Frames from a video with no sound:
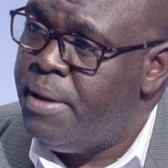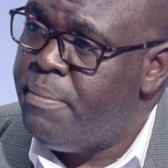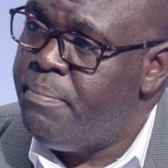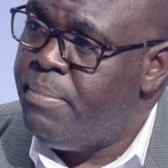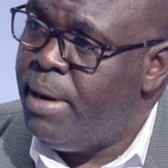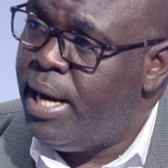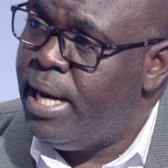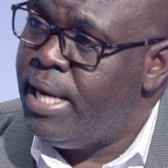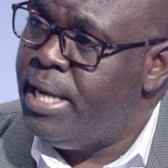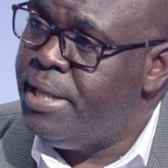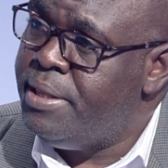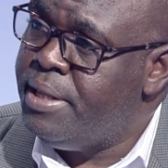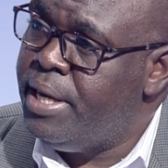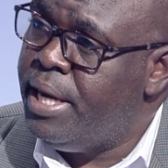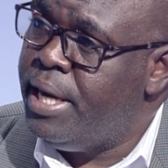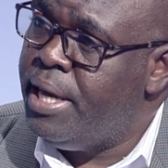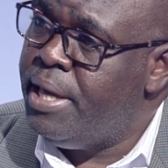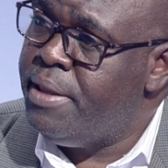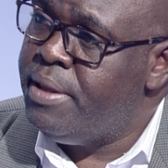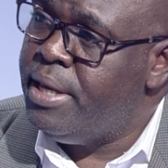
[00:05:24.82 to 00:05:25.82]
but
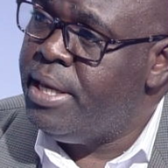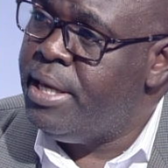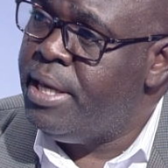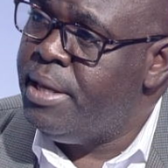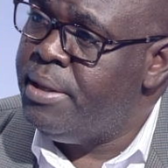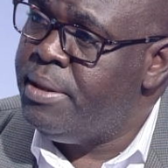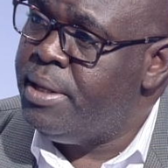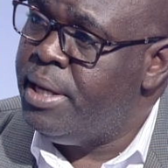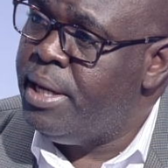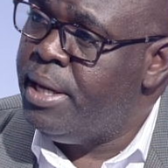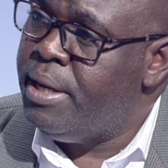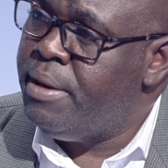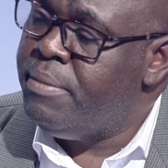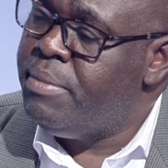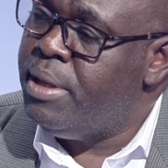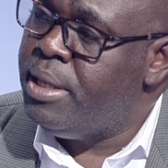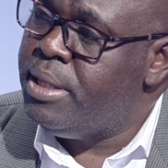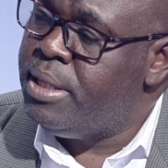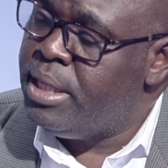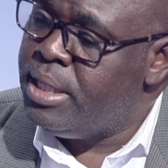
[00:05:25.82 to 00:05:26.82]

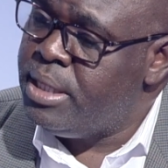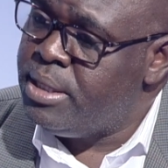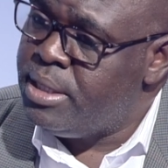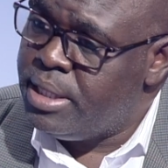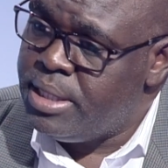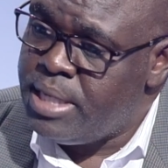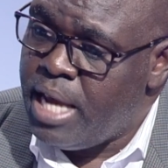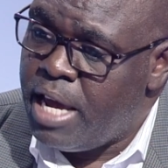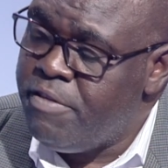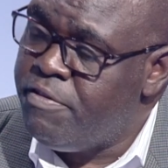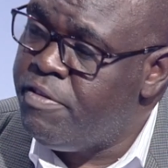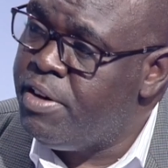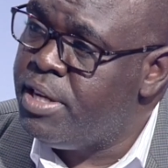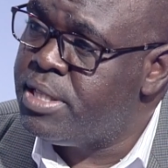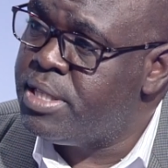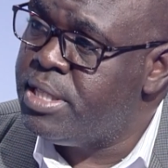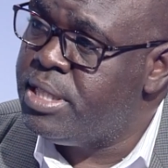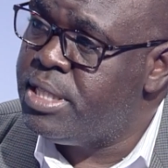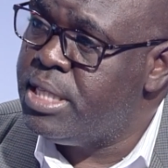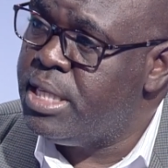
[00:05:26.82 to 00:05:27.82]
the
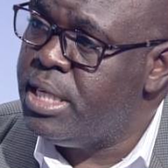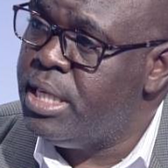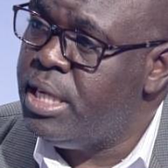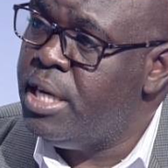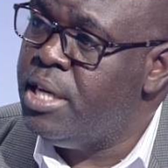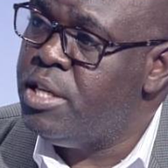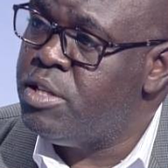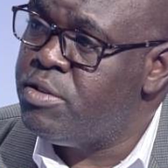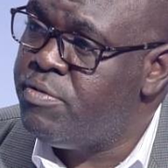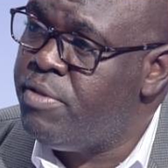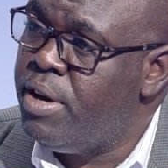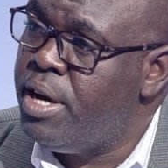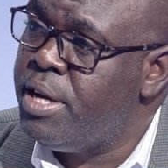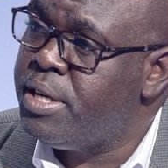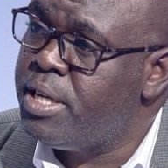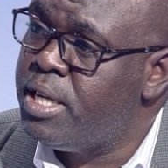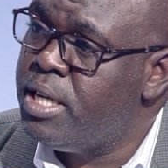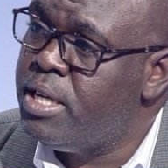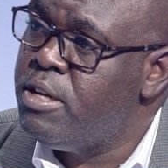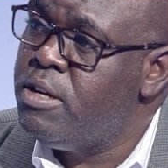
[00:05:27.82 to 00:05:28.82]
diversity is
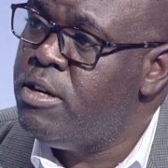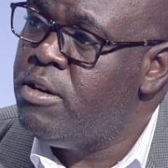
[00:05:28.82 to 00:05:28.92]
very